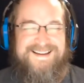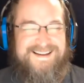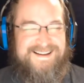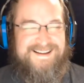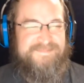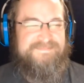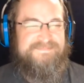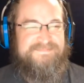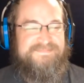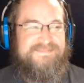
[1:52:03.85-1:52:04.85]
um
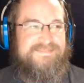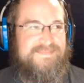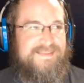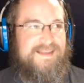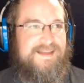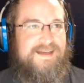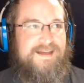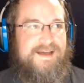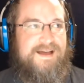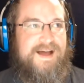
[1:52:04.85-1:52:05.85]

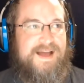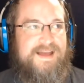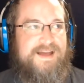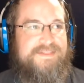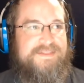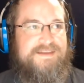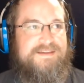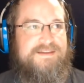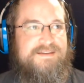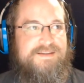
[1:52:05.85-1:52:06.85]
I, I
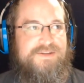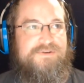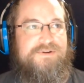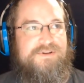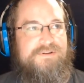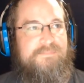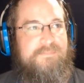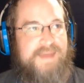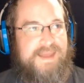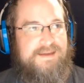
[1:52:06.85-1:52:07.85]
think you could
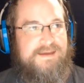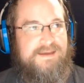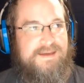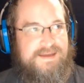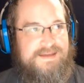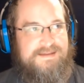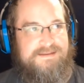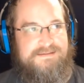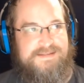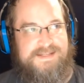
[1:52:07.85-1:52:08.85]
make a
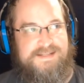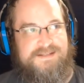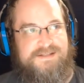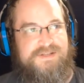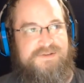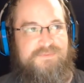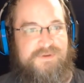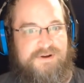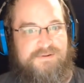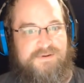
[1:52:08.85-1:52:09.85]
season two
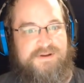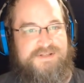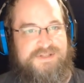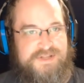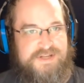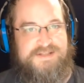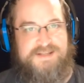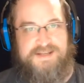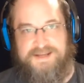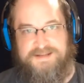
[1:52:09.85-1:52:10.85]
work where it's just the
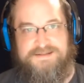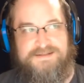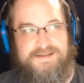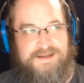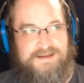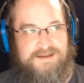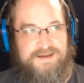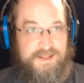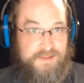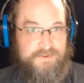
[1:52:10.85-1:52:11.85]
kids like
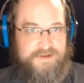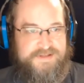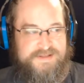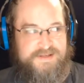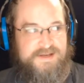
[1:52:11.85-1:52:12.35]
in the woods.